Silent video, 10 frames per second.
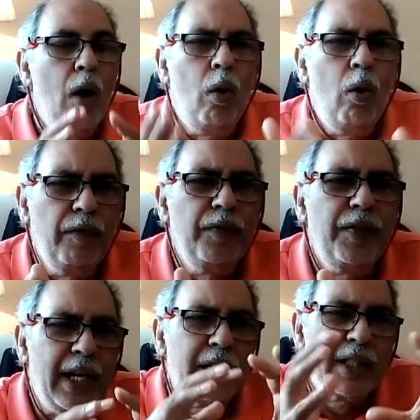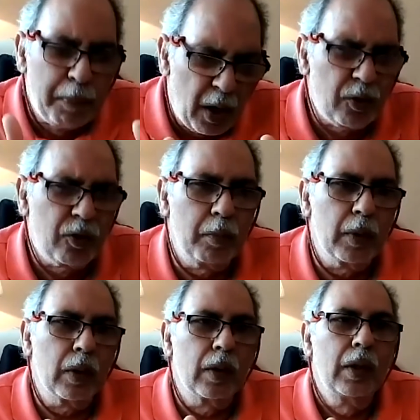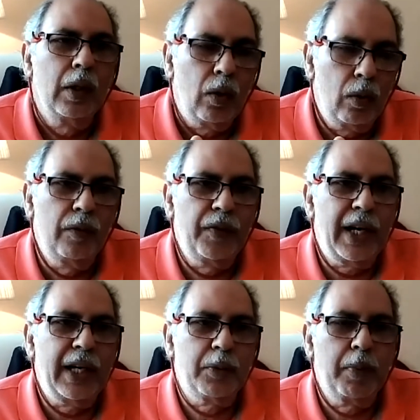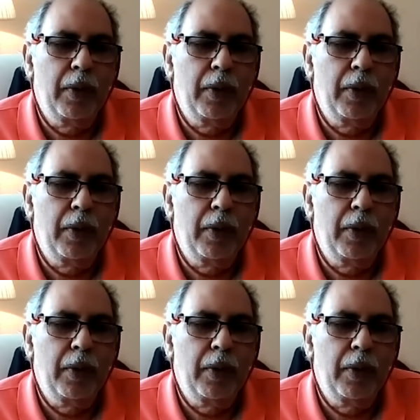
all of that is possible. All of that